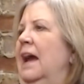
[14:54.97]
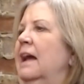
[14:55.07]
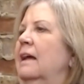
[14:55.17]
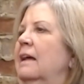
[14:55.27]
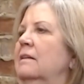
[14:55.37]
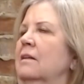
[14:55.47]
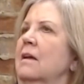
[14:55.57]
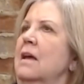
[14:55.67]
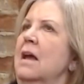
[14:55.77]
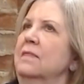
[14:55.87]
And
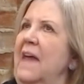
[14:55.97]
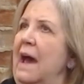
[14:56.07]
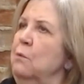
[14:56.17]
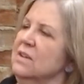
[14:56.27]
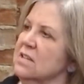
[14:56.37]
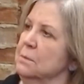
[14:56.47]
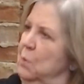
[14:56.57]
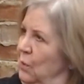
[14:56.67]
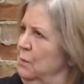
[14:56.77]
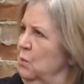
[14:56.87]
that was a
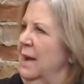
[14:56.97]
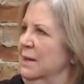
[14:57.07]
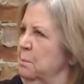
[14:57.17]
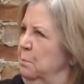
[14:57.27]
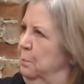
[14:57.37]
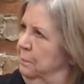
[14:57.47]
point where I had to